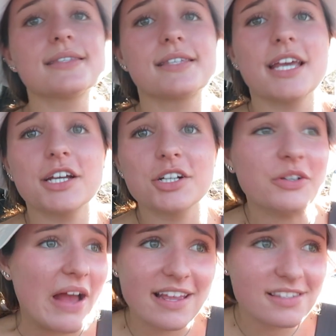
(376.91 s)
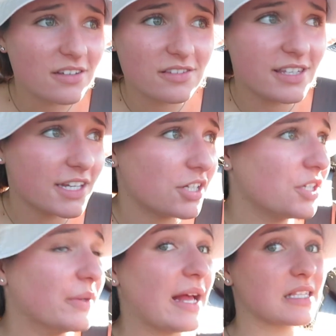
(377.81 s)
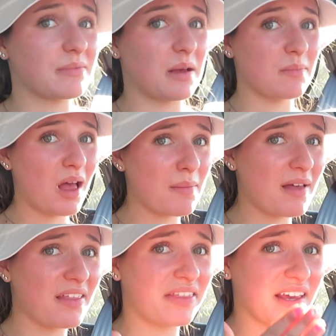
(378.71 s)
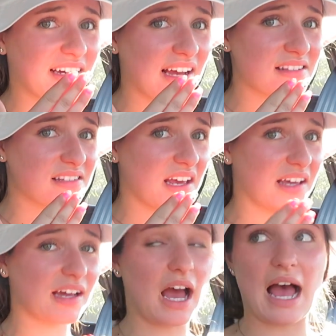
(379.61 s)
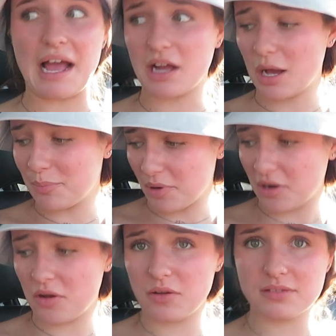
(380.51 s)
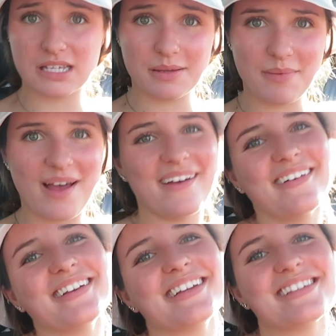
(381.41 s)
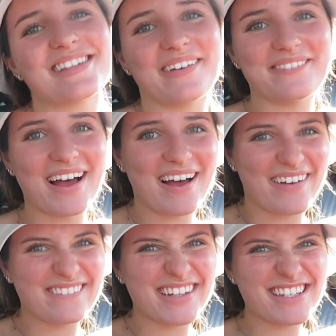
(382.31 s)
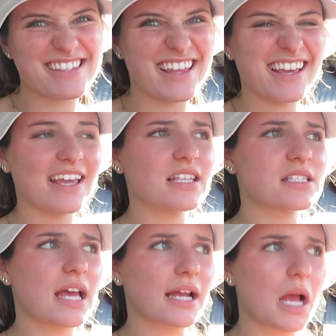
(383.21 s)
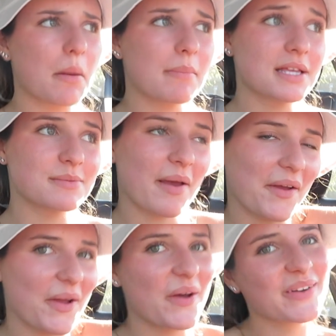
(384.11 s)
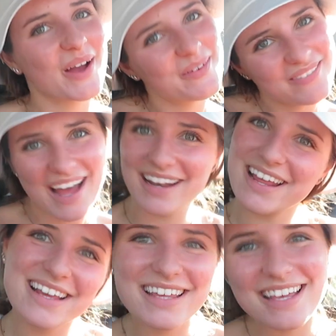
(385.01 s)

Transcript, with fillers: Cigarettes on cigarettes, my mama think I stink. I got burn holes in my hoodies, so my homies think it's stink. I miss my cocoa butter